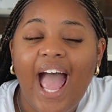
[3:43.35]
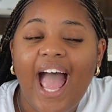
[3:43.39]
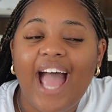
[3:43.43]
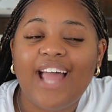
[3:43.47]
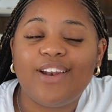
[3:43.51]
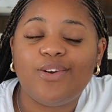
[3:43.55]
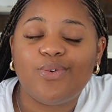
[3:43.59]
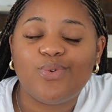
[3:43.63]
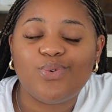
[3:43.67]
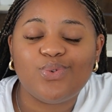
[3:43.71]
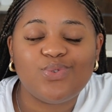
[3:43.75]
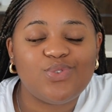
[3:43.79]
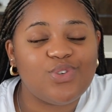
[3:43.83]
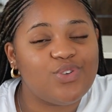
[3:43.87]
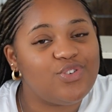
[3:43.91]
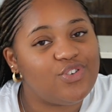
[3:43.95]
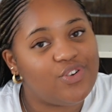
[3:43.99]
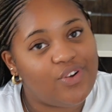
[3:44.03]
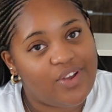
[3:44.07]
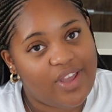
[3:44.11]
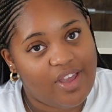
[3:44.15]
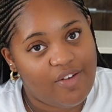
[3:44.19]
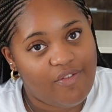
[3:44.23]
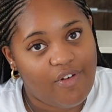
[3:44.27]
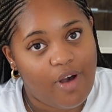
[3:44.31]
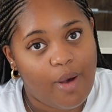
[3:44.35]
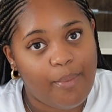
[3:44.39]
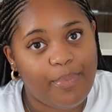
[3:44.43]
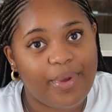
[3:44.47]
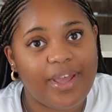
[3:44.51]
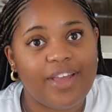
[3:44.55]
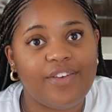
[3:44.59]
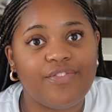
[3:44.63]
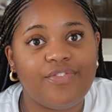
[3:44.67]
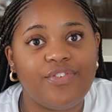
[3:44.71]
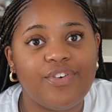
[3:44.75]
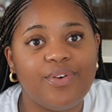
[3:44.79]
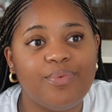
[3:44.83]
And also don't give up.
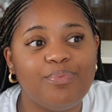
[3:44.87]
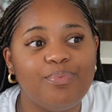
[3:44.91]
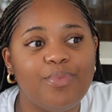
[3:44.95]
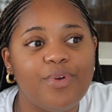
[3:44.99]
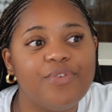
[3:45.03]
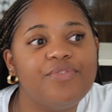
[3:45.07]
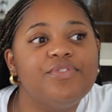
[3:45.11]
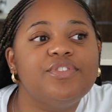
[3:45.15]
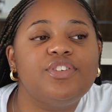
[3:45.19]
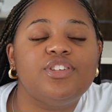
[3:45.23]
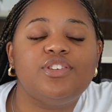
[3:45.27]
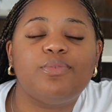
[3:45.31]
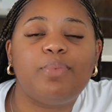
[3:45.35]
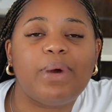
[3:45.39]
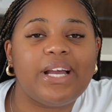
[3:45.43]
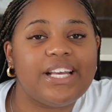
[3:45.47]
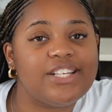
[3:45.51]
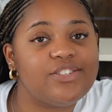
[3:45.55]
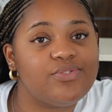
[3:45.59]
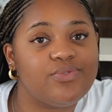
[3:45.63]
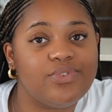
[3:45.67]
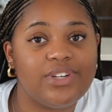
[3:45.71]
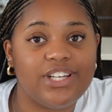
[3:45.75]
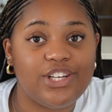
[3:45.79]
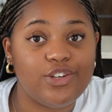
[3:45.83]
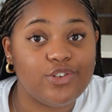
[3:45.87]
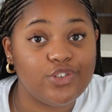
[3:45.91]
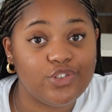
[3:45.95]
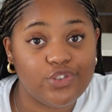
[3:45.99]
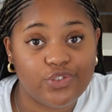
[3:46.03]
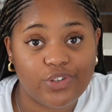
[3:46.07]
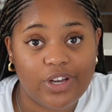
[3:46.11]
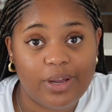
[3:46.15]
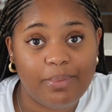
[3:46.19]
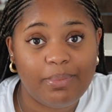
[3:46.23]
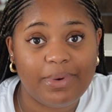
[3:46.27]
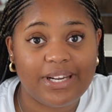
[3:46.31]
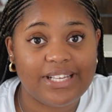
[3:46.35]
If moving to Dubai is really your
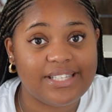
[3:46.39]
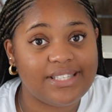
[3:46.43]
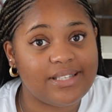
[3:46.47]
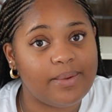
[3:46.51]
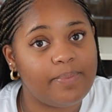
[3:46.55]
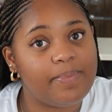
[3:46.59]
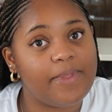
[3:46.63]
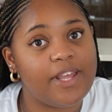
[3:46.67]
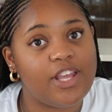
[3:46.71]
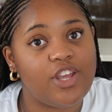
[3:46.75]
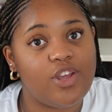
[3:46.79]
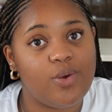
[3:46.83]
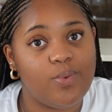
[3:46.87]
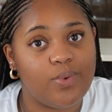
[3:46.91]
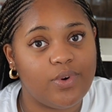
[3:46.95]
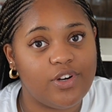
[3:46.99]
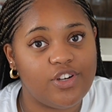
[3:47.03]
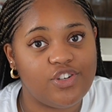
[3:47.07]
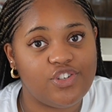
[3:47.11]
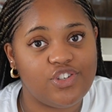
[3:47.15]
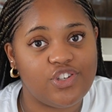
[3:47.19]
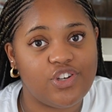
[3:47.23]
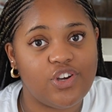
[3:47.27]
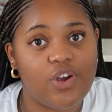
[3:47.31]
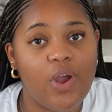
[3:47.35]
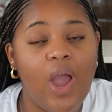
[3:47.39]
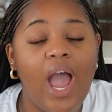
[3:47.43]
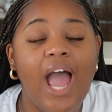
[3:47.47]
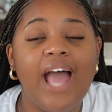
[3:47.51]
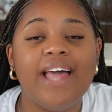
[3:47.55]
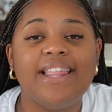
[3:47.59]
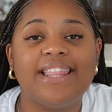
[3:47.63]
dream and it's something you want to do,